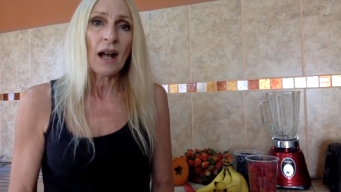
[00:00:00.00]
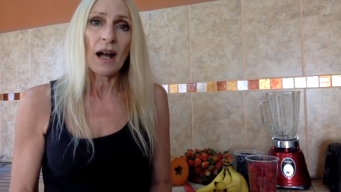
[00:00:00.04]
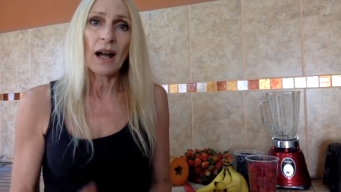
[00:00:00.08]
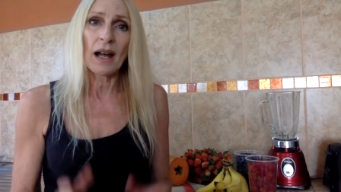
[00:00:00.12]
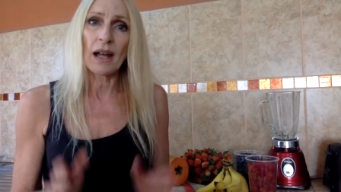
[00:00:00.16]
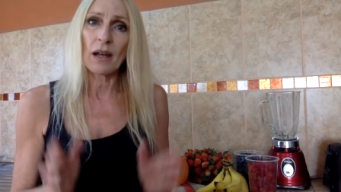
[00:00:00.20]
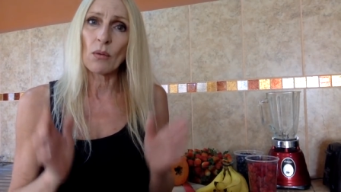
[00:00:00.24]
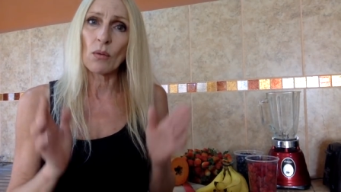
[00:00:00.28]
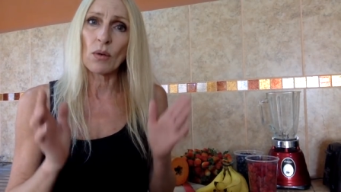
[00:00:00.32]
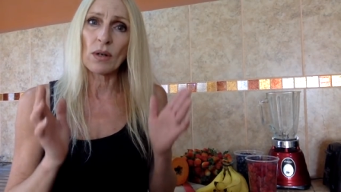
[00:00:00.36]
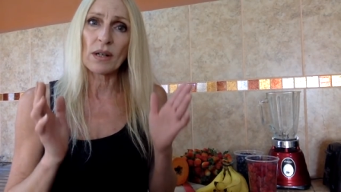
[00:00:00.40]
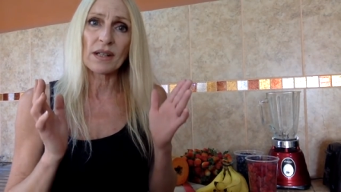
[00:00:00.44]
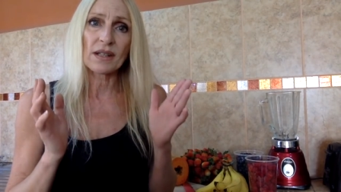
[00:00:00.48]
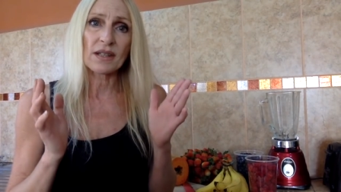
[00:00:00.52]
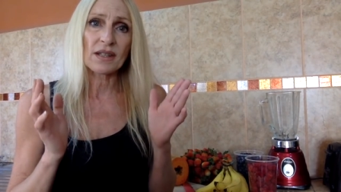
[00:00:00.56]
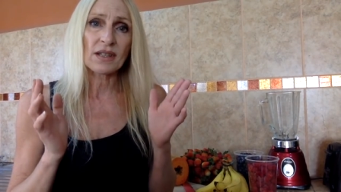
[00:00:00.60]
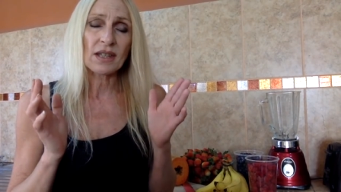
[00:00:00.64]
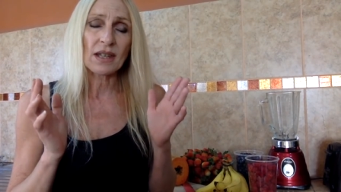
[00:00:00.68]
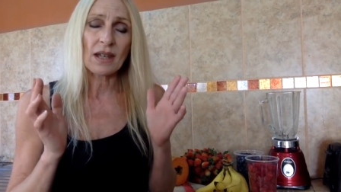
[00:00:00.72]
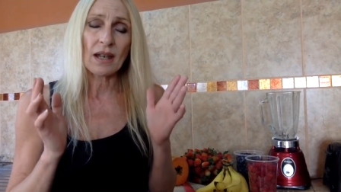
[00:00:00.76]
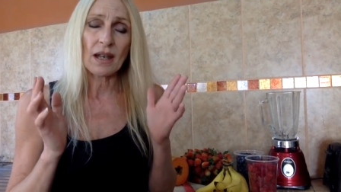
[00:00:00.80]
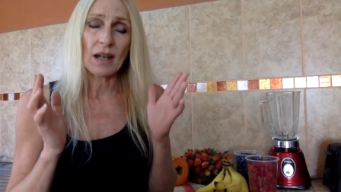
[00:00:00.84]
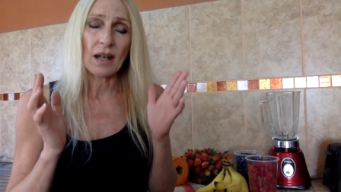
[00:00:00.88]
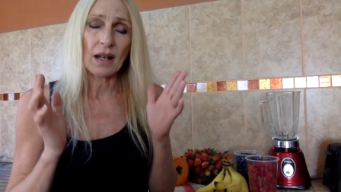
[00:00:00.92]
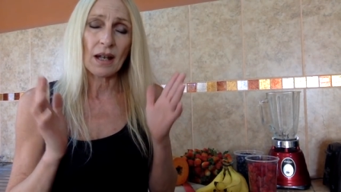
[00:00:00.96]
I
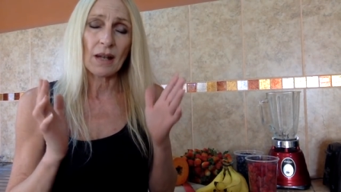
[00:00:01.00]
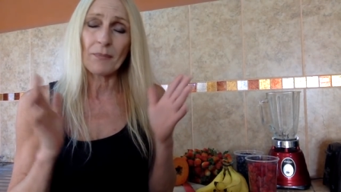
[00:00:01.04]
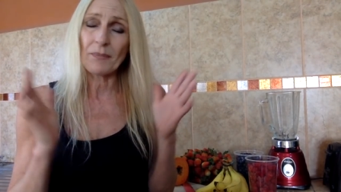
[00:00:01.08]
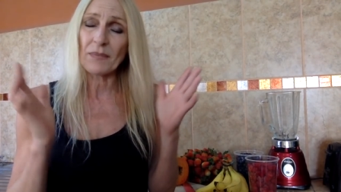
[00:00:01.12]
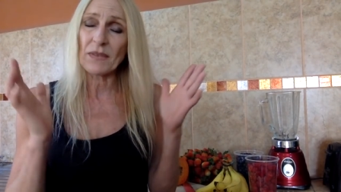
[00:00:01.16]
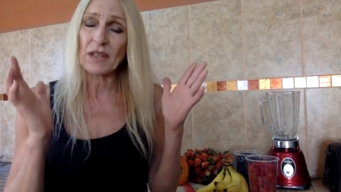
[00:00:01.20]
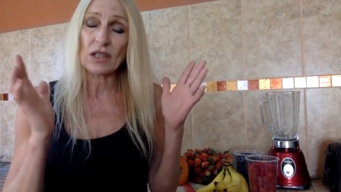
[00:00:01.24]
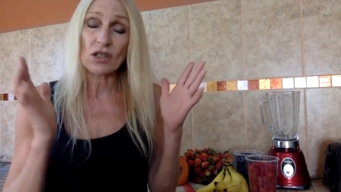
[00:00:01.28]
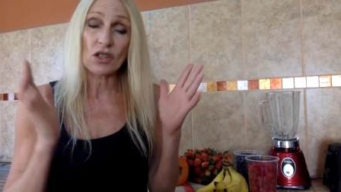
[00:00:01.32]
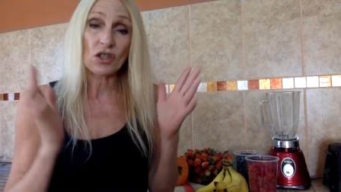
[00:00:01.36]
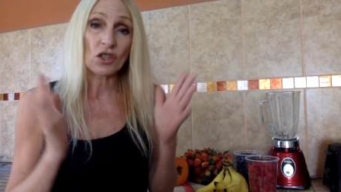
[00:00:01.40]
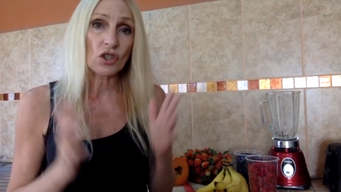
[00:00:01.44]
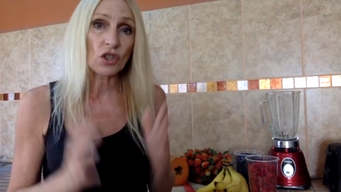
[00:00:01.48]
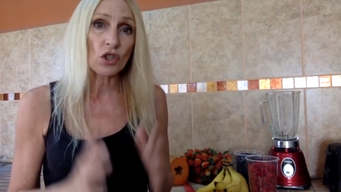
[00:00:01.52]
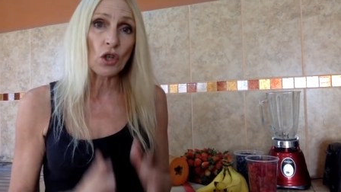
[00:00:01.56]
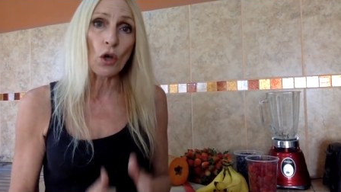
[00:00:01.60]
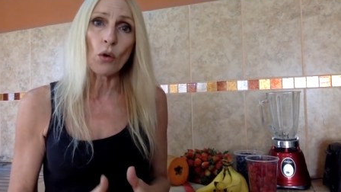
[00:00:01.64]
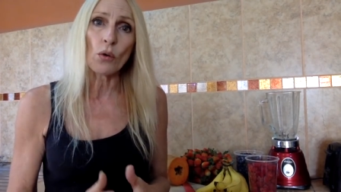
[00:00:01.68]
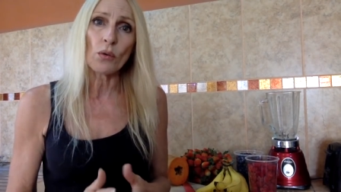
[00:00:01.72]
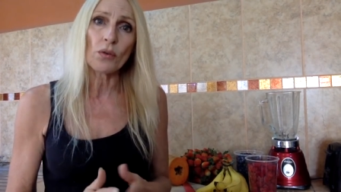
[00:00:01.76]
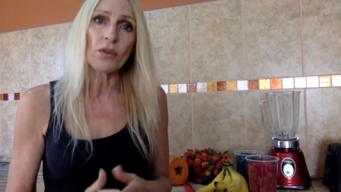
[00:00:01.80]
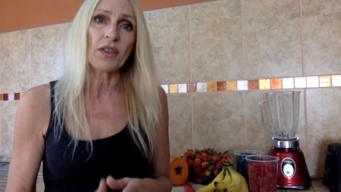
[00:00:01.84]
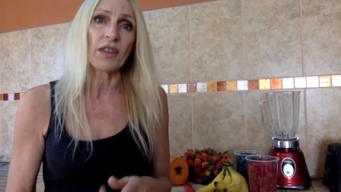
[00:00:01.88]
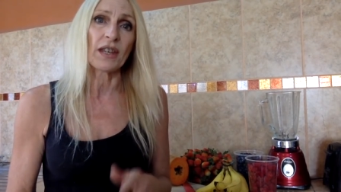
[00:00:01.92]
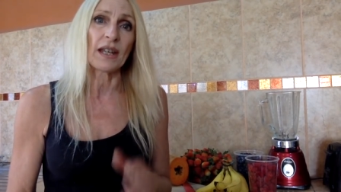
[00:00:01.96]
was
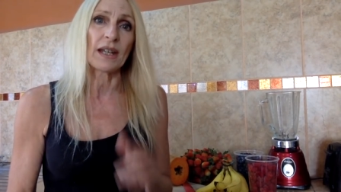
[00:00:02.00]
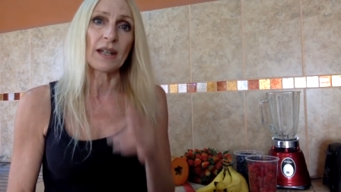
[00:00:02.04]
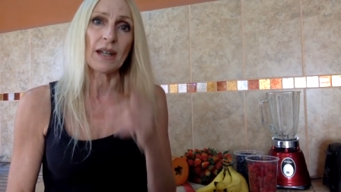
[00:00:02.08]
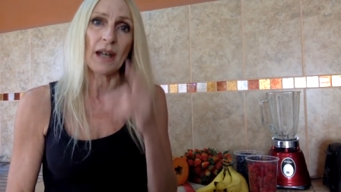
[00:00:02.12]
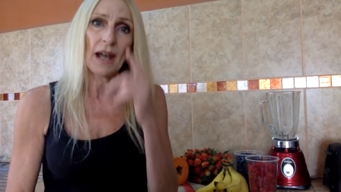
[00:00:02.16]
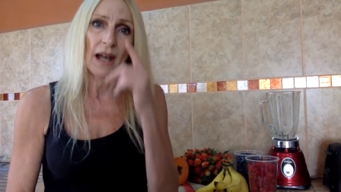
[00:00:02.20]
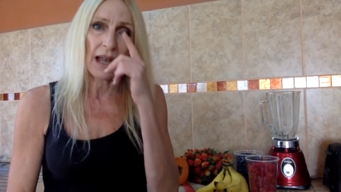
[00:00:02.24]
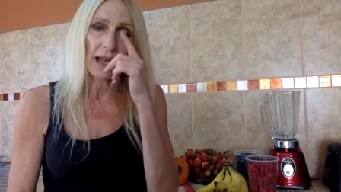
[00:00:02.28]
so thin.